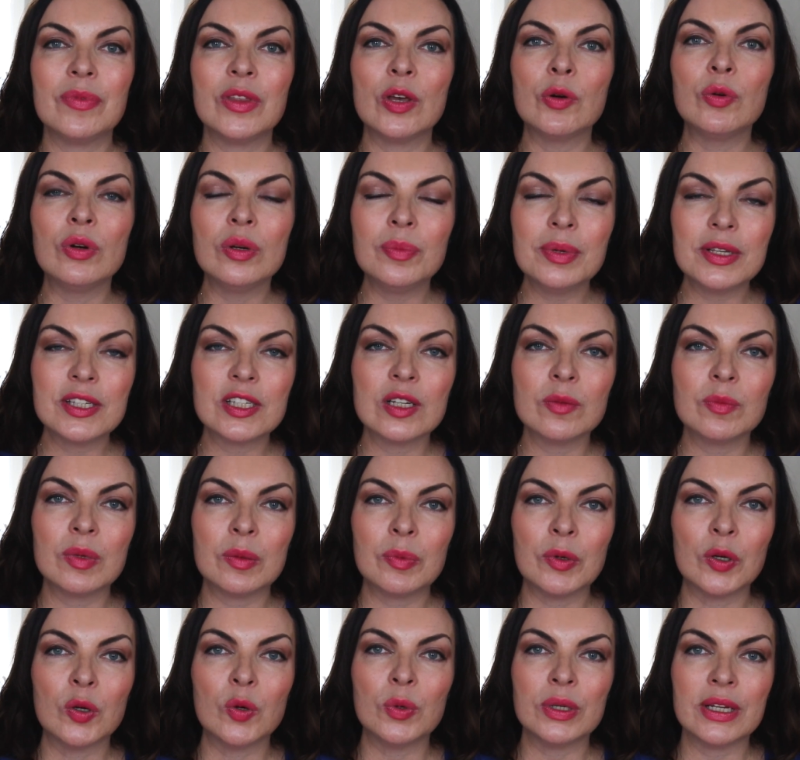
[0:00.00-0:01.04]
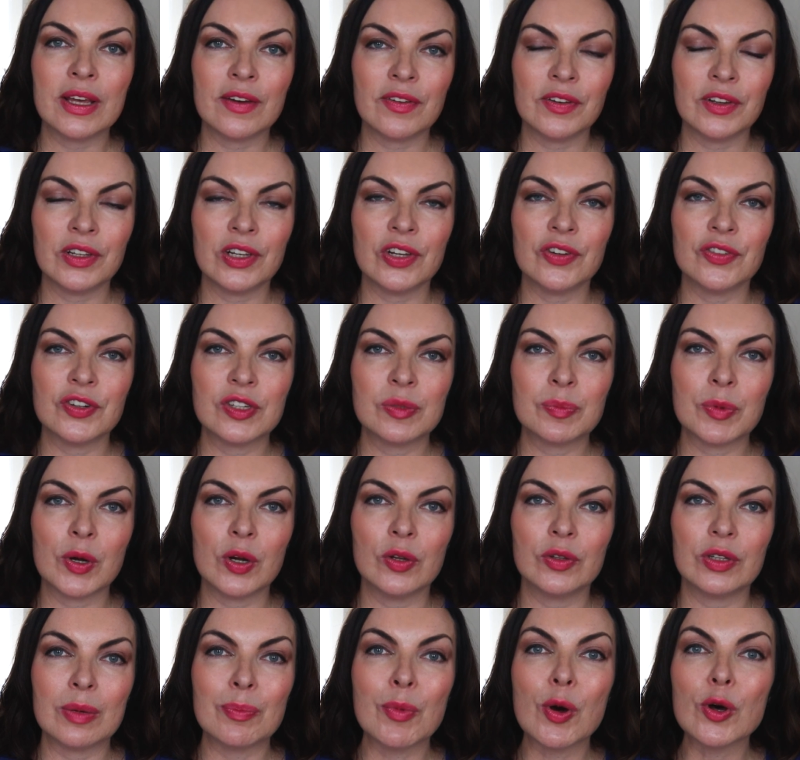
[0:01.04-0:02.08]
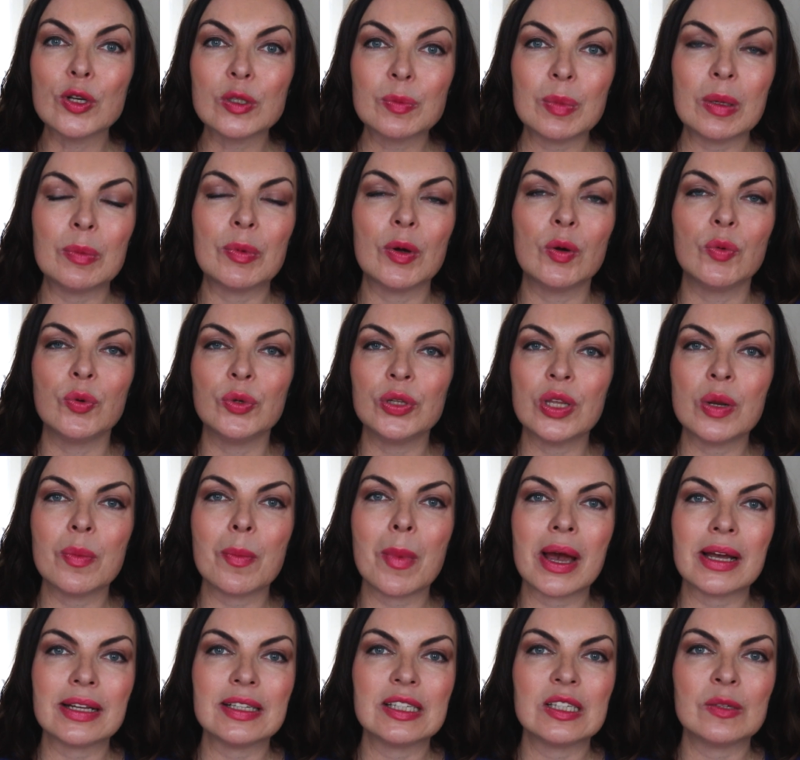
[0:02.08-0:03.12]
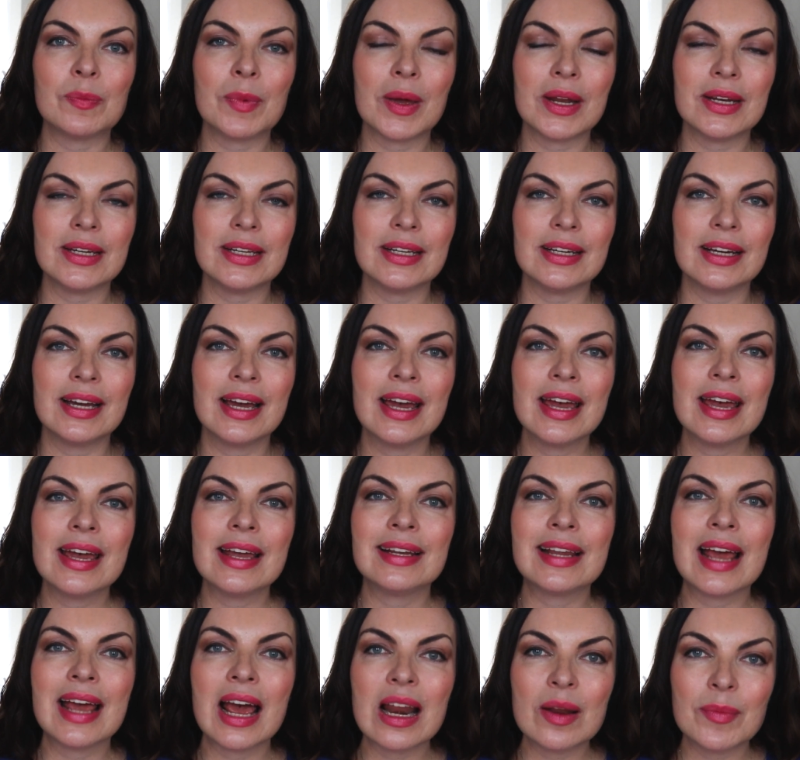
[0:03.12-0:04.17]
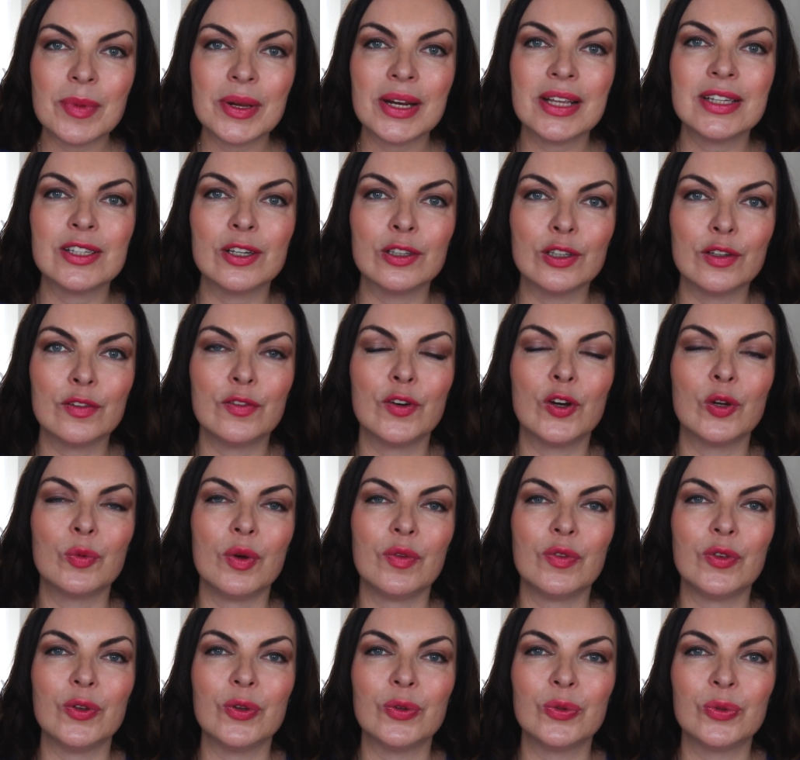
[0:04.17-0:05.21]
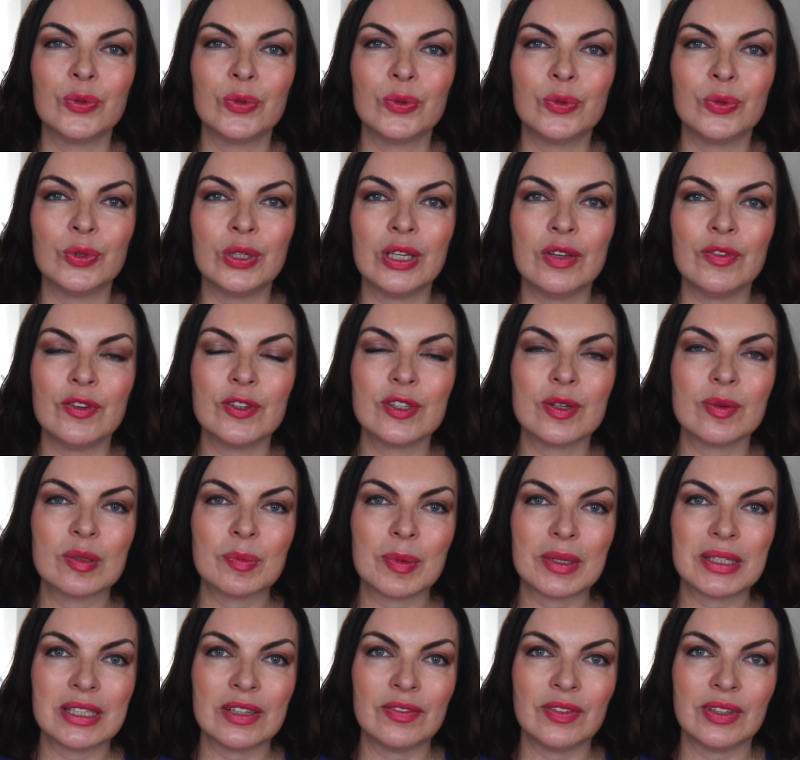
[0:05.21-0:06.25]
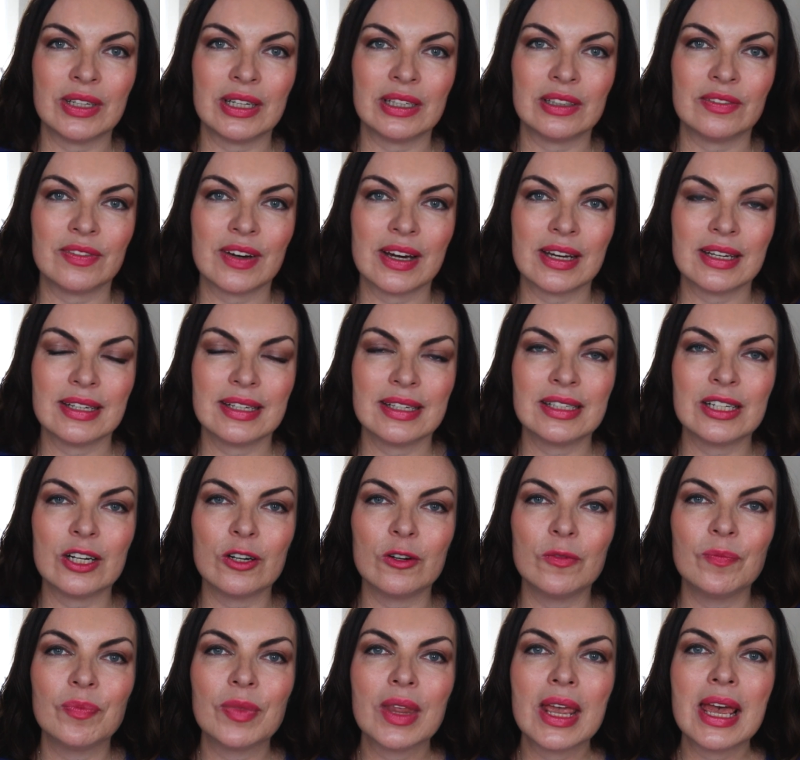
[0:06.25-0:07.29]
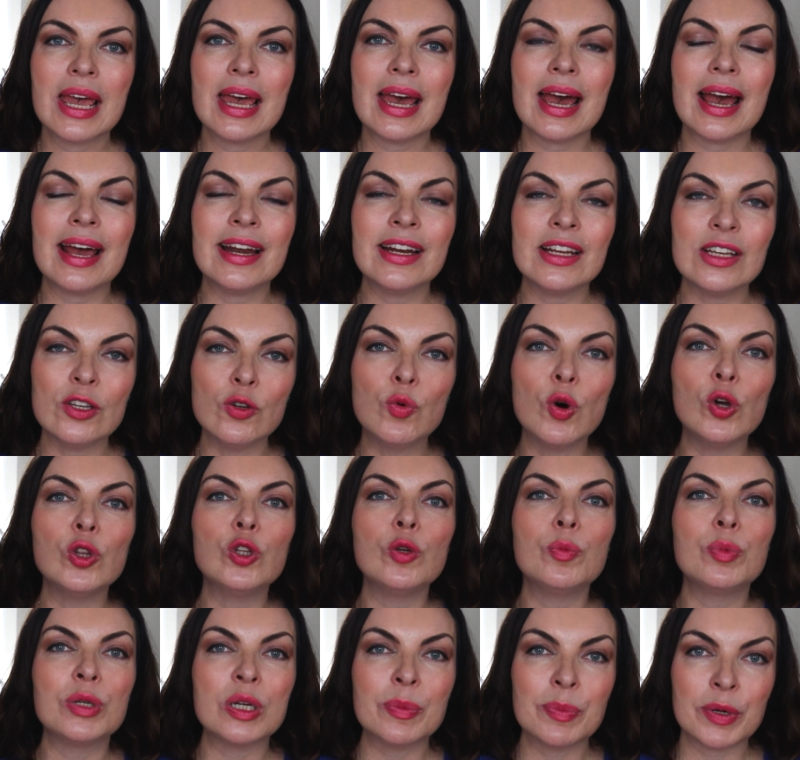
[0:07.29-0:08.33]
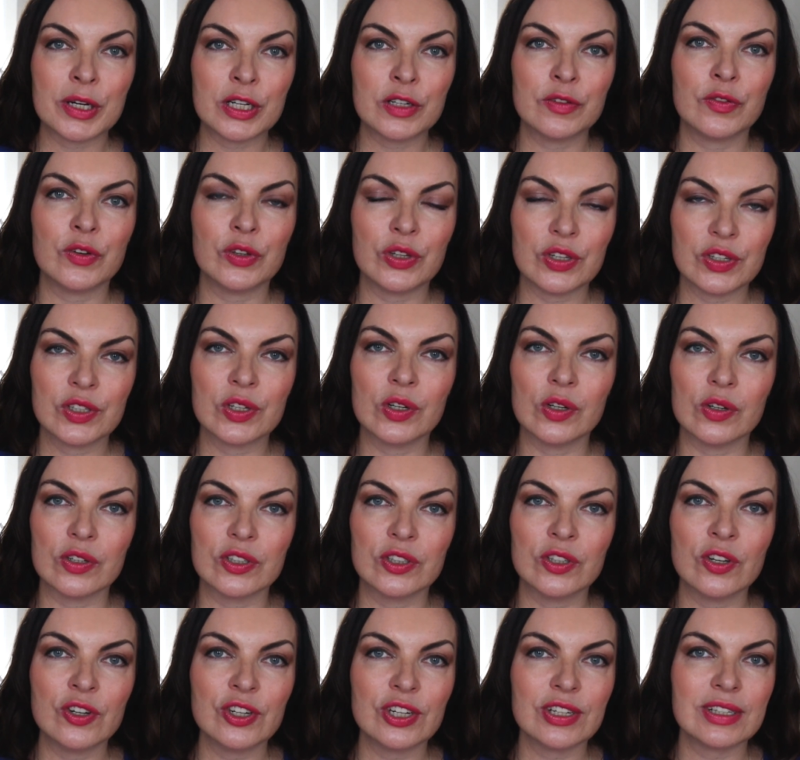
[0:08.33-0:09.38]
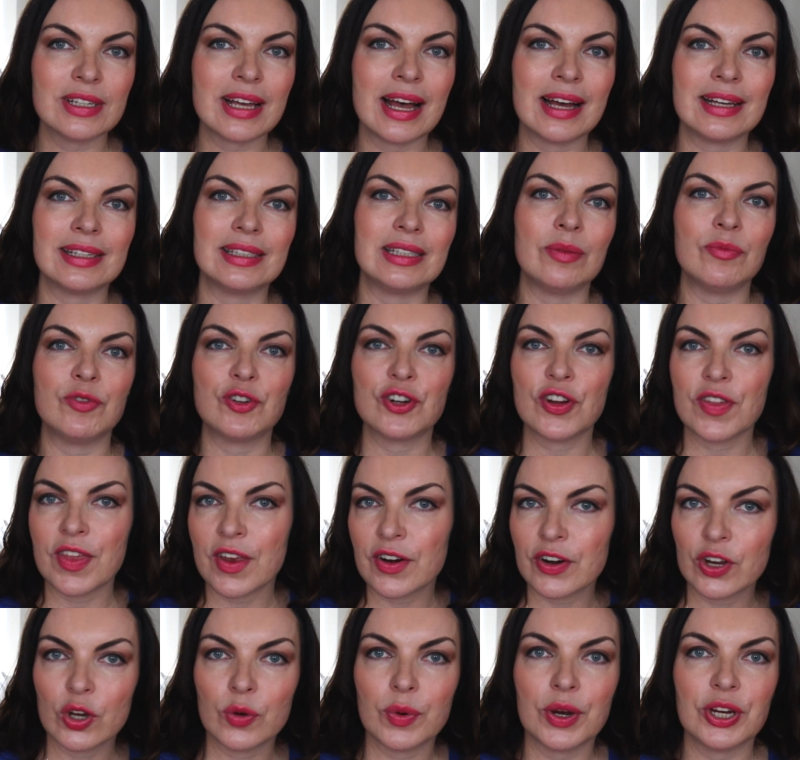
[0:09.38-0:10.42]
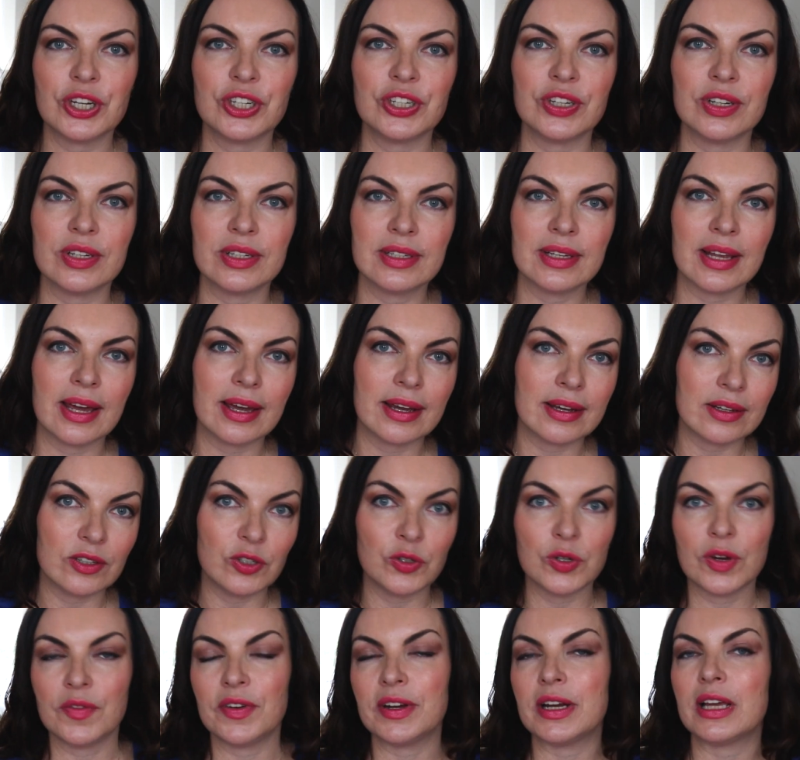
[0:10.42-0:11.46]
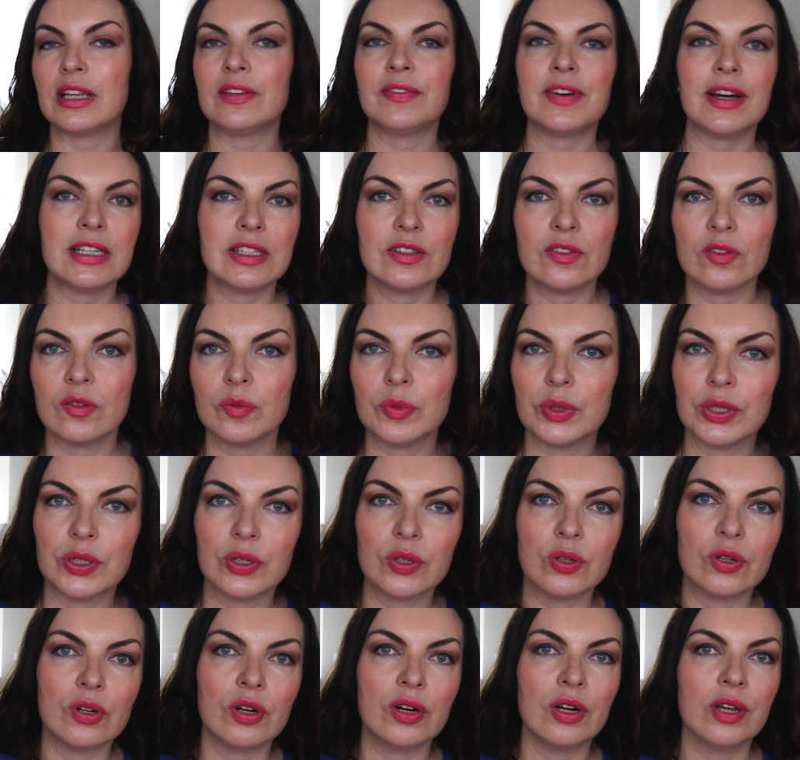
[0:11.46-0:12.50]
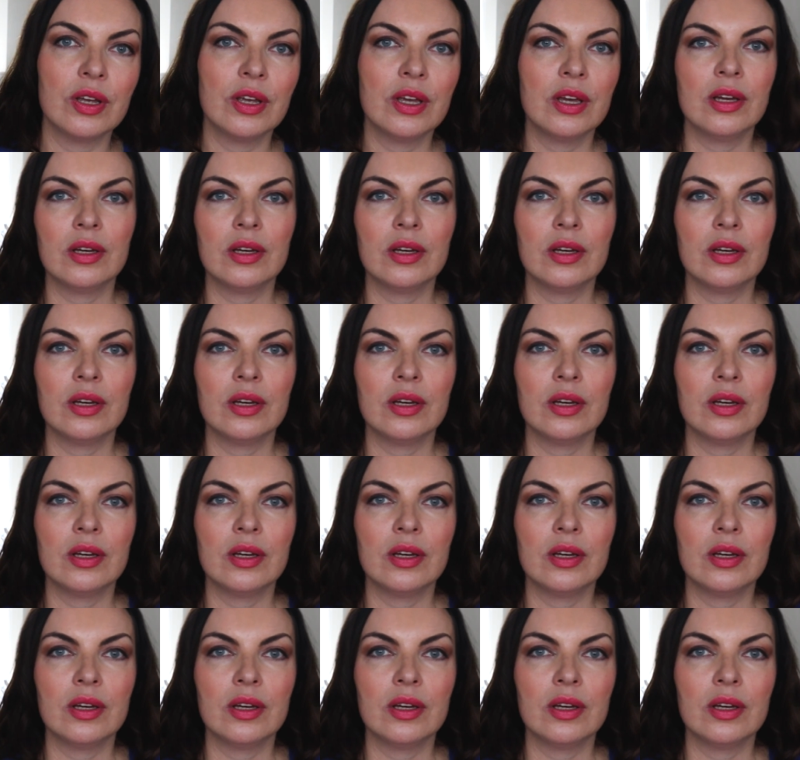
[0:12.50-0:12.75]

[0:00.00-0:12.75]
There will be some people who will definitely respond, and most people wouldn't mind spending 10 minutes on the phone with you to give you some specific advice. So, and you want to prepare for these calls. Don't just ask them generic questions like, do you have an advice for me, or